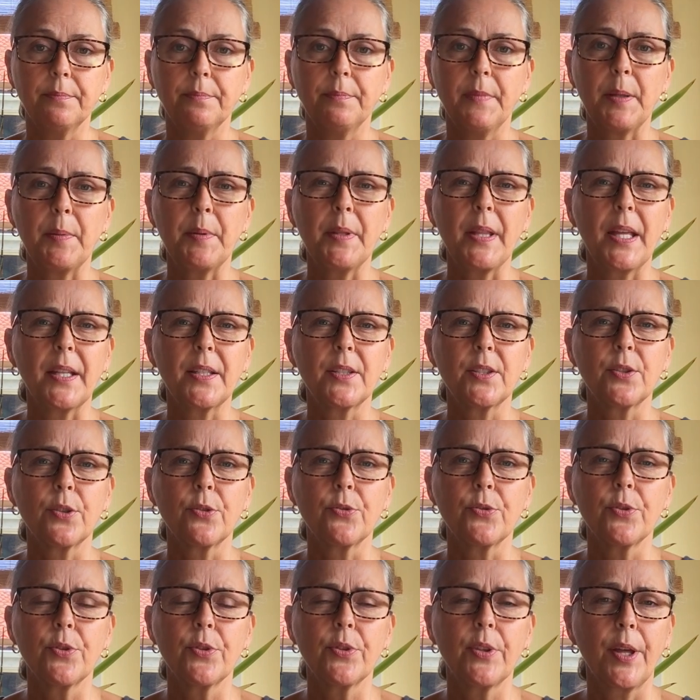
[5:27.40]
Maybe that's the
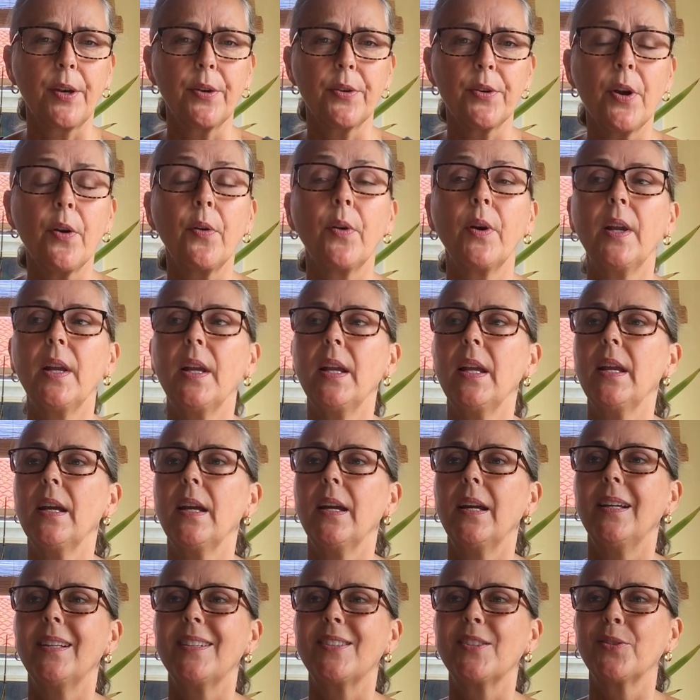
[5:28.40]
truth. I don't know.
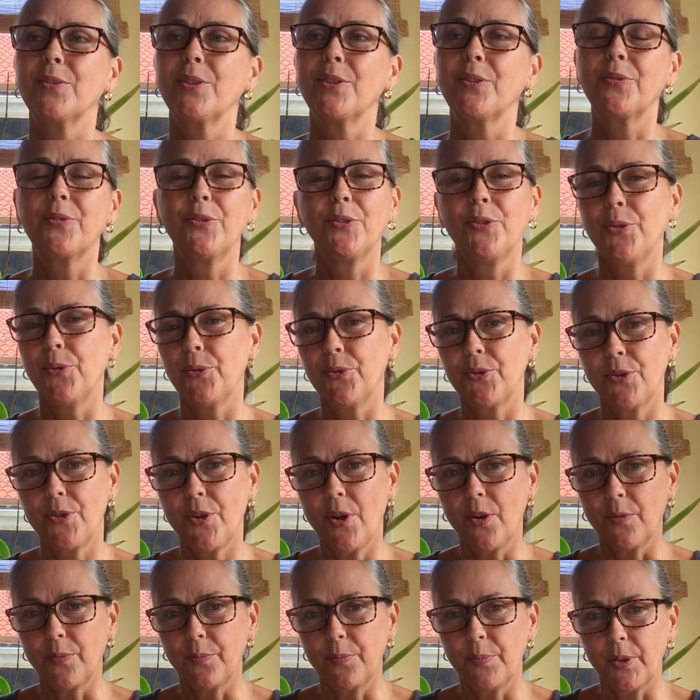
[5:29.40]
It's only for you to
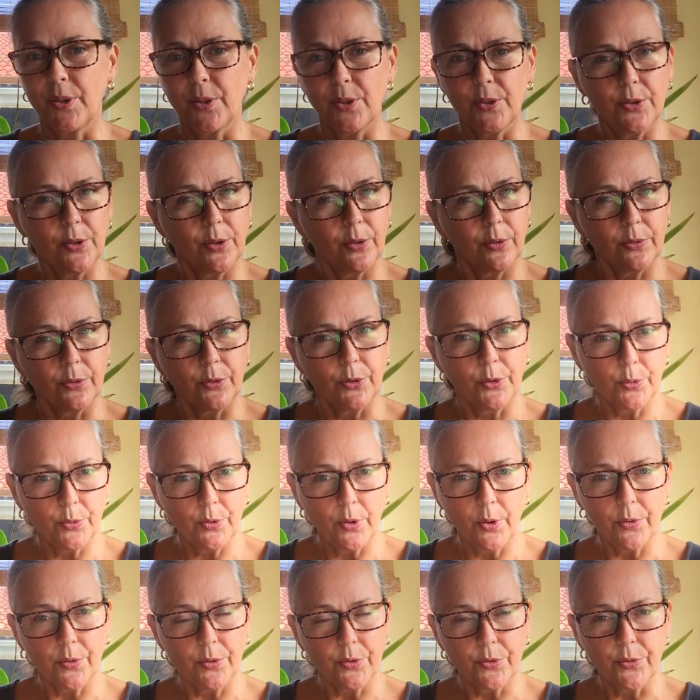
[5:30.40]
know, because you
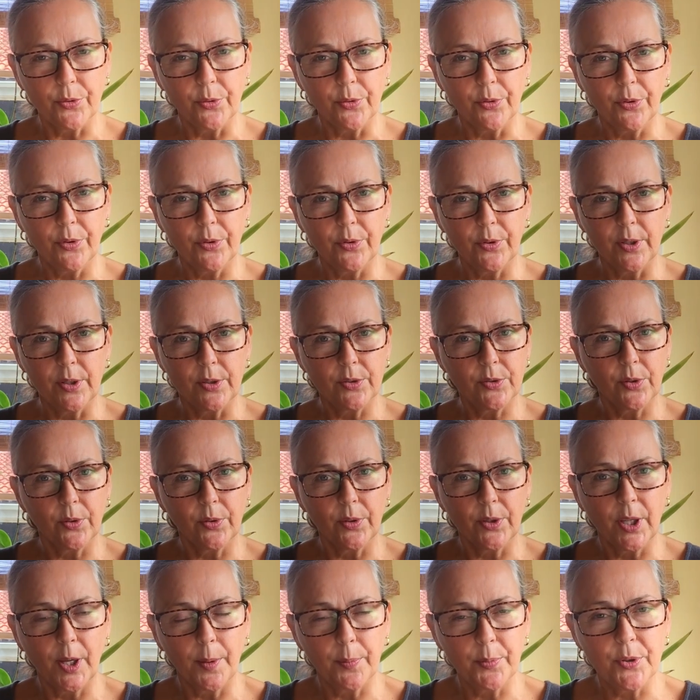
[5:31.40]
know the truth, and it's
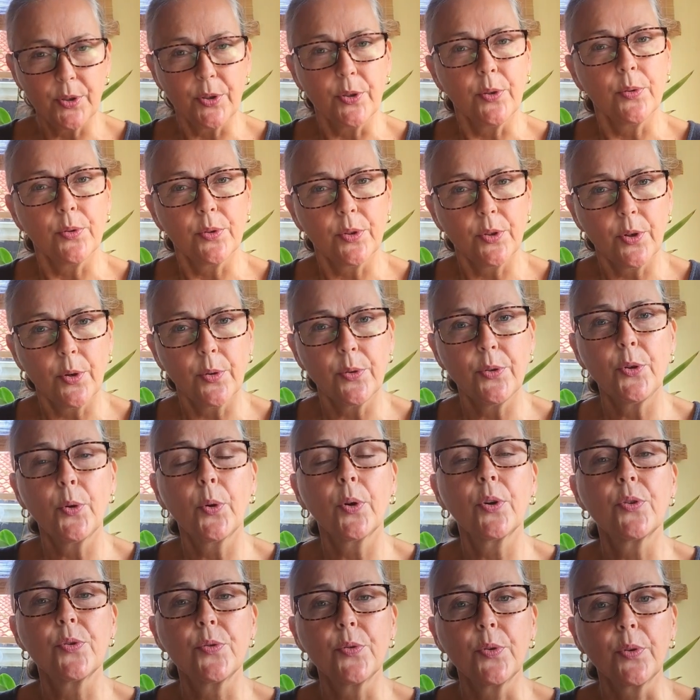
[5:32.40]
only up to you to know
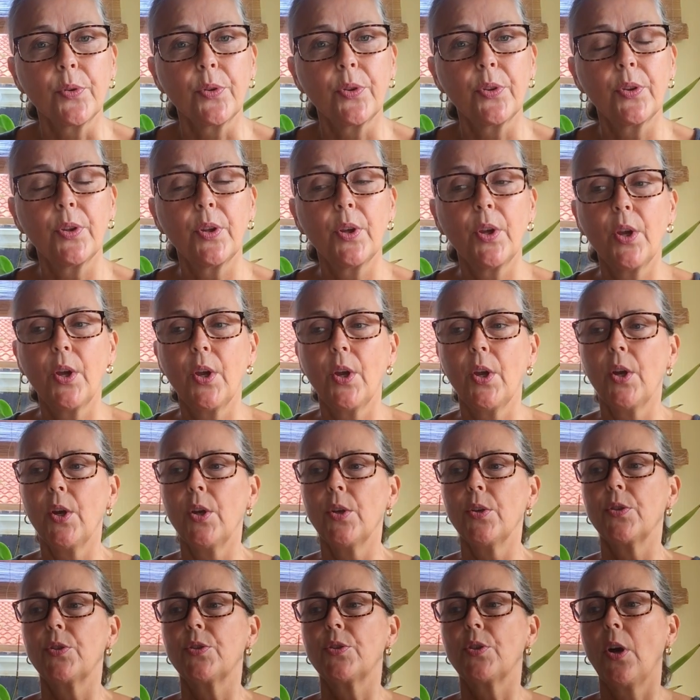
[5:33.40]
your truth.
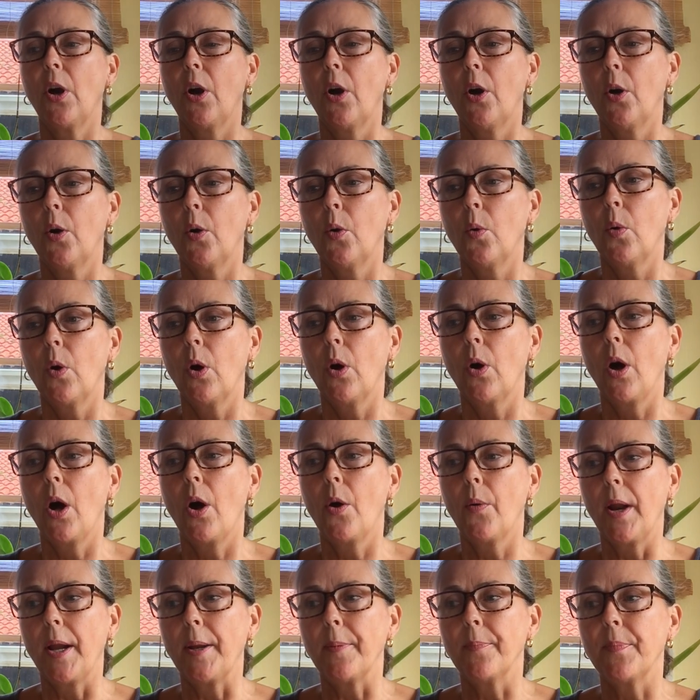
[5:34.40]
So,
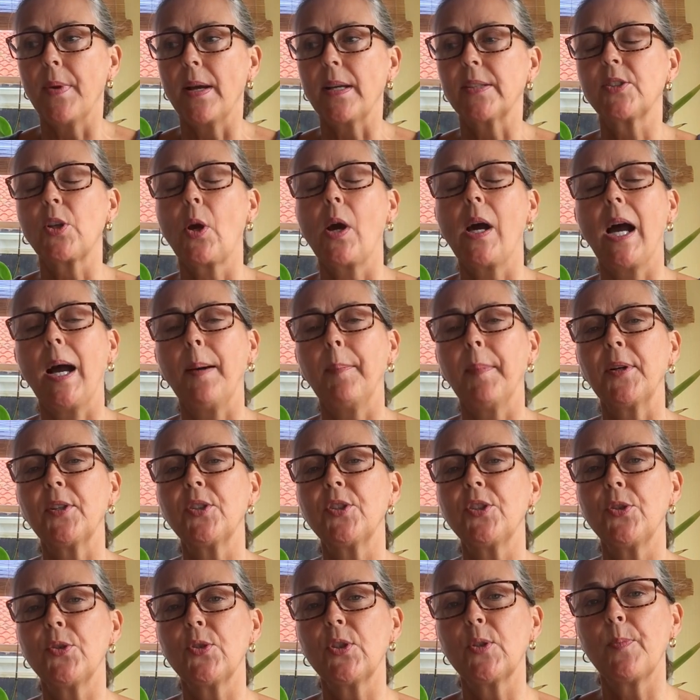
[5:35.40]
all right. So how
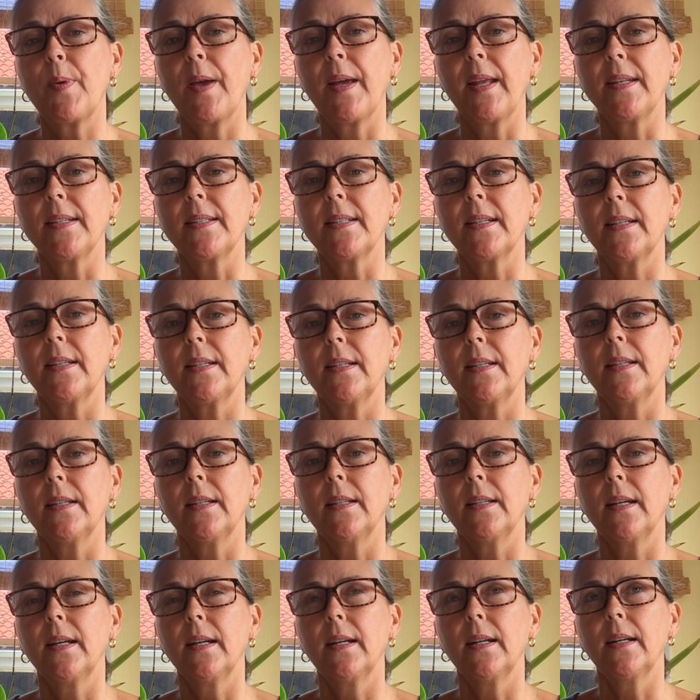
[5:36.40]
much do you spend,
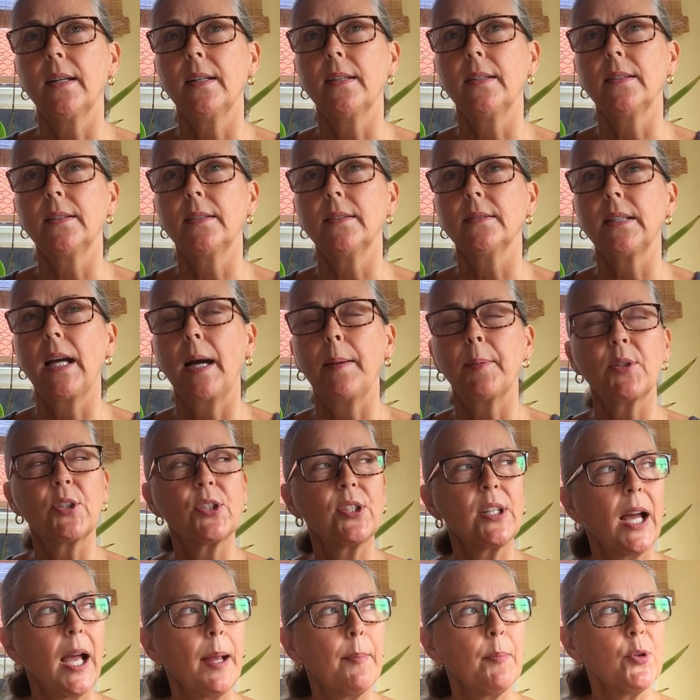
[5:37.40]
how much
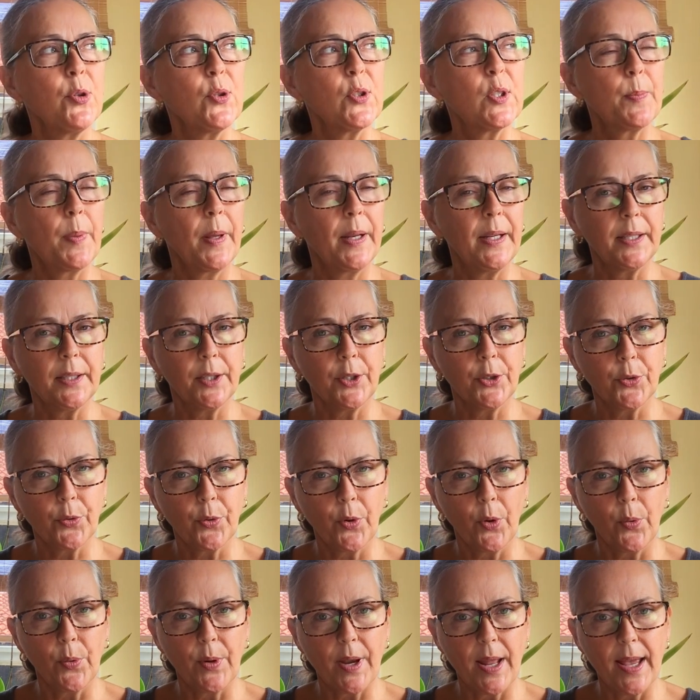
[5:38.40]
time are you spending in
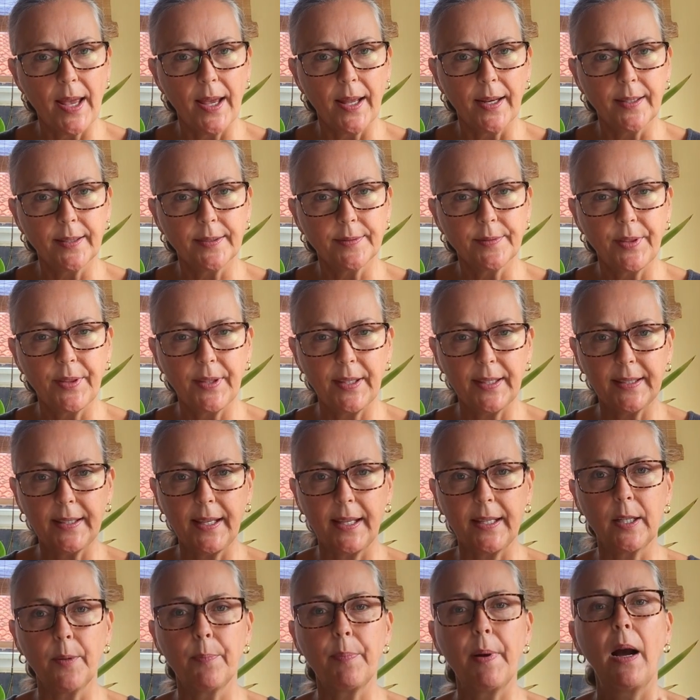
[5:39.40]
your own head
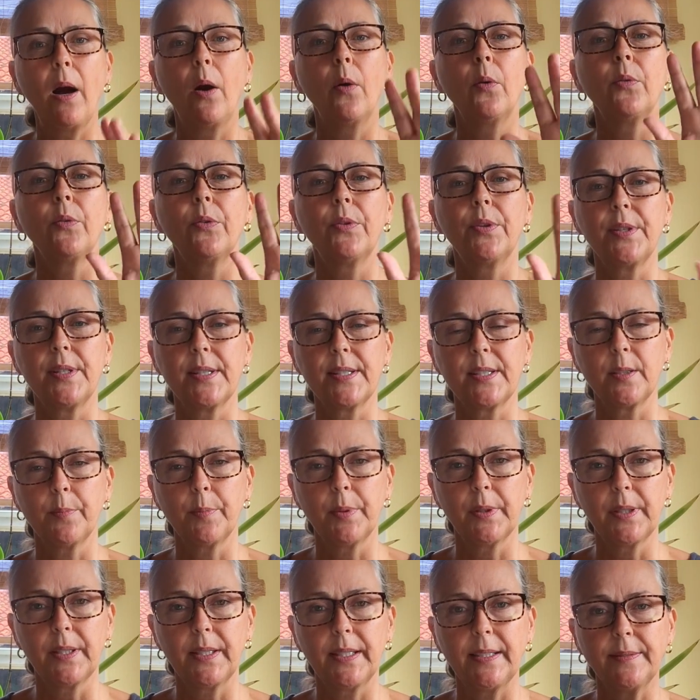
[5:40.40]
thinking about the
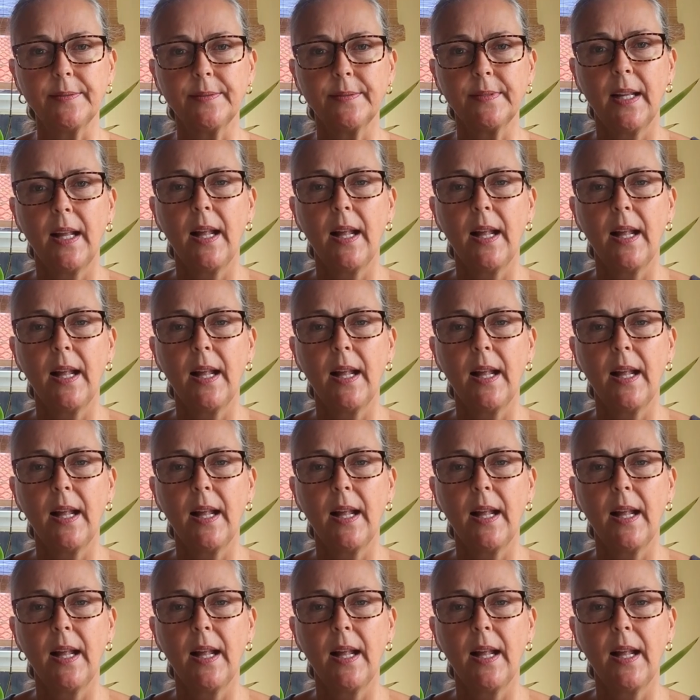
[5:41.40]
disability?